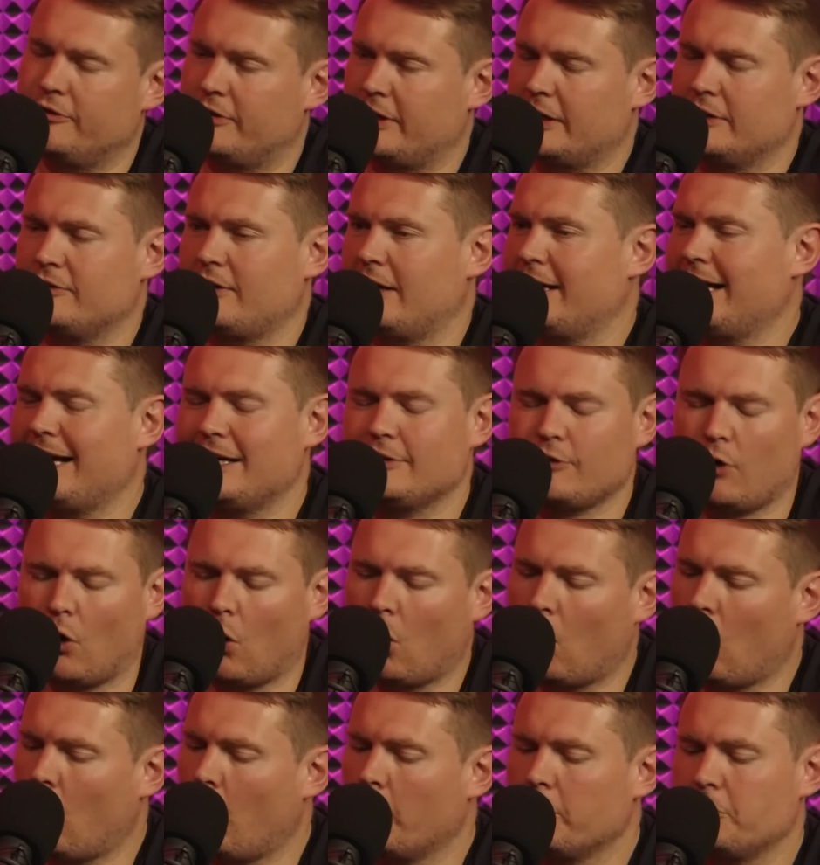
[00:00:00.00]
and things like that. He's
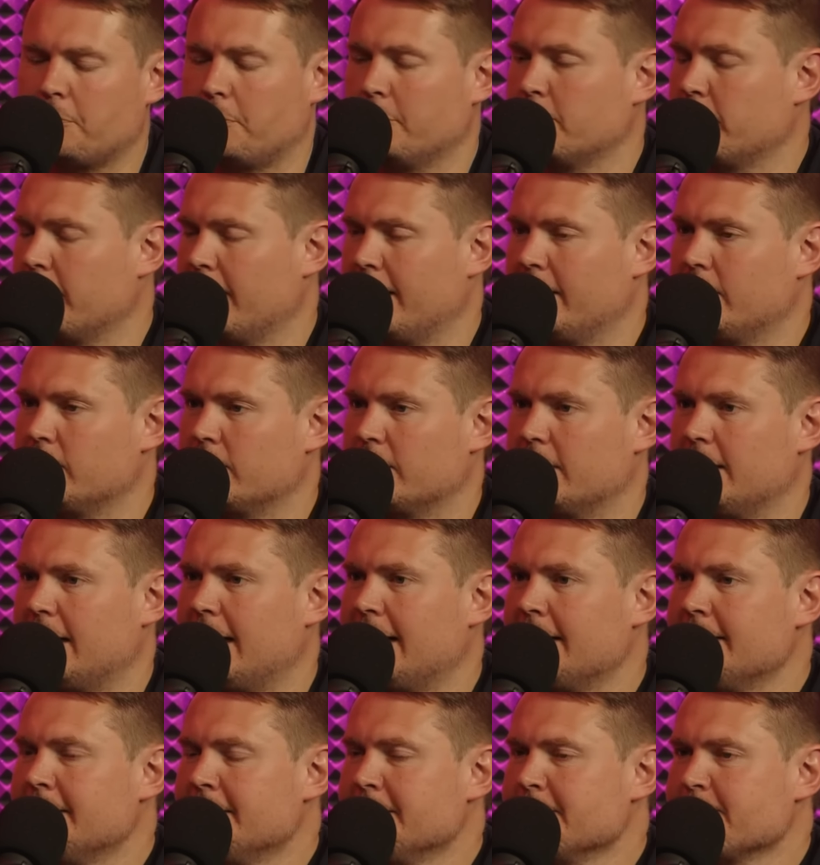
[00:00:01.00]
always been really good at
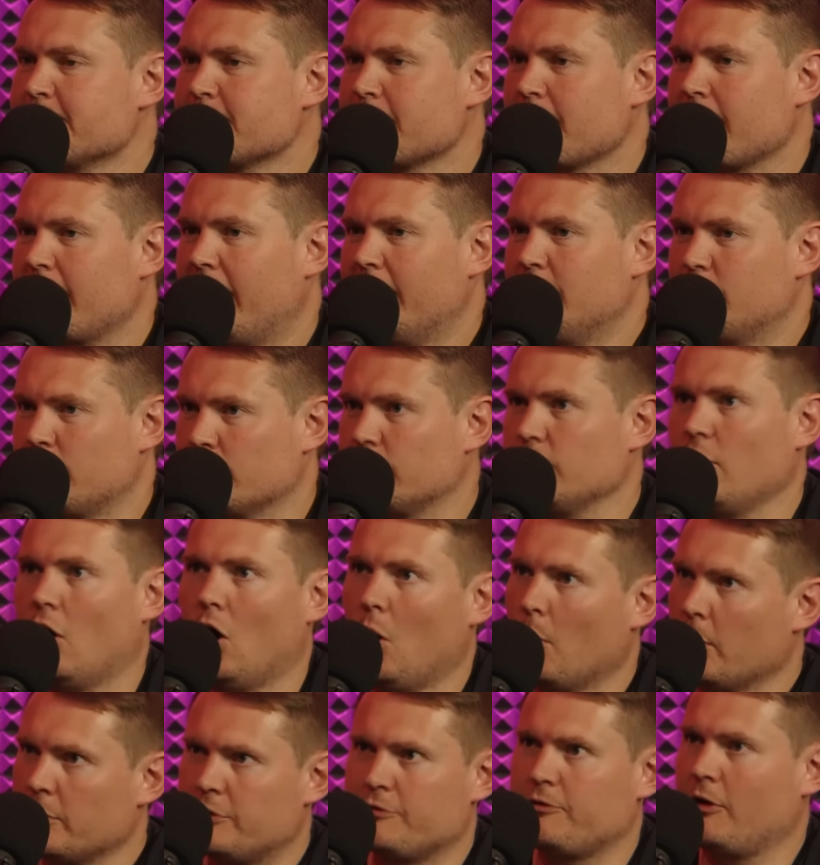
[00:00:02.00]
that. He doesn't
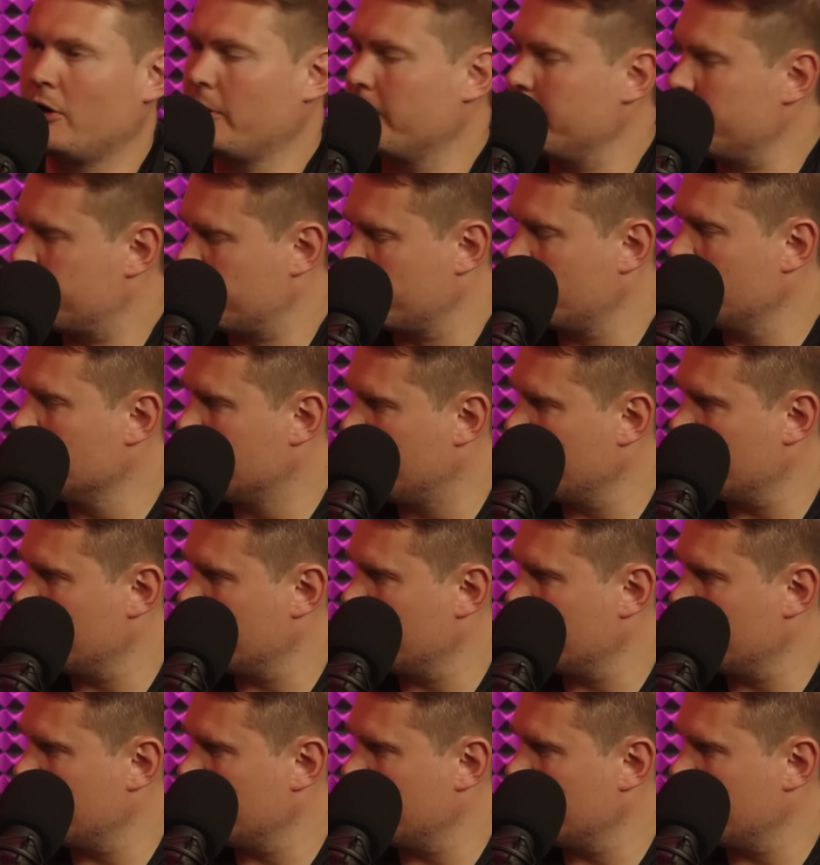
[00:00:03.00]
always follow it through and